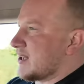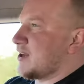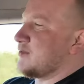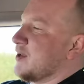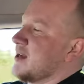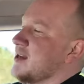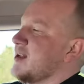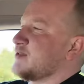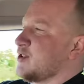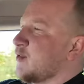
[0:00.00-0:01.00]
it kind of like
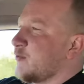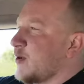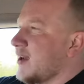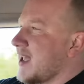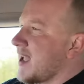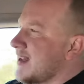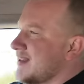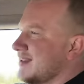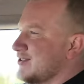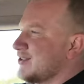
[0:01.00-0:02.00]
lifts the front
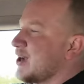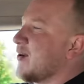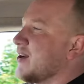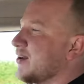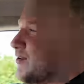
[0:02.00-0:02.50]
end as you're going